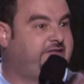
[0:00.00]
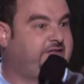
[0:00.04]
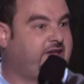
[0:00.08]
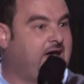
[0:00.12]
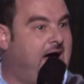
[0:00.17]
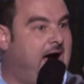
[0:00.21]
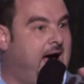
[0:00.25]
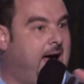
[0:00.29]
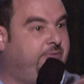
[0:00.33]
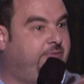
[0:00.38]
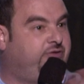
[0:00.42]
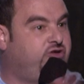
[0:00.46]

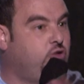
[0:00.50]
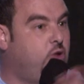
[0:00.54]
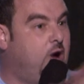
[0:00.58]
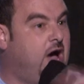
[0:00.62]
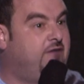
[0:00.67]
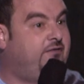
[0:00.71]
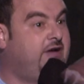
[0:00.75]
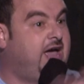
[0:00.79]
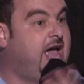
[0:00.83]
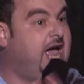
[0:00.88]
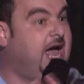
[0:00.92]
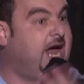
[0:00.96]
times you
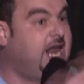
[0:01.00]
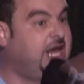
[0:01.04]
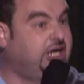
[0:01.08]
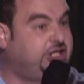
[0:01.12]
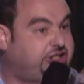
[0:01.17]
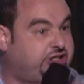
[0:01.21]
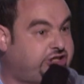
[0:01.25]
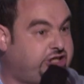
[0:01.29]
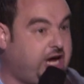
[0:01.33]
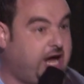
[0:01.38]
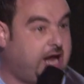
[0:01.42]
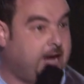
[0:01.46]
ever hear this
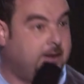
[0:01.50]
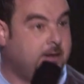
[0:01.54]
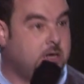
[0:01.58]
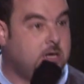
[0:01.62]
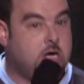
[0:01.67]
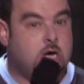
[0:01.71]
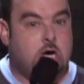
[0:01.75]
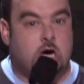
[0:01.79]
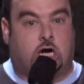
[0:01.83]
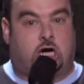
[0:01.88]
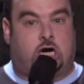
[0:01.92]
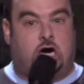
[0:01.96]
shit?
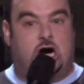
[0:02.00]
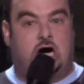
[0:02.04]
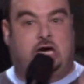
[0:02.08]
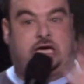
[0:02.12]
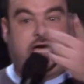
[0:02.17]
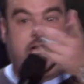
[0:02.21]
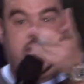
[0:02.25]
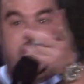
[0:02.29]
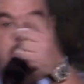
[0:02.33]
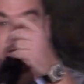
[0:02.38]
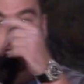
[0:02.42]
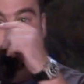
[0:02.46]

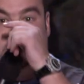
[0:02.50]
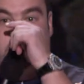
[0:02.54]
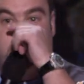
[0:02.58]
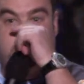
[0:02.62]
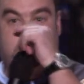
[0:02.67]
Cookie.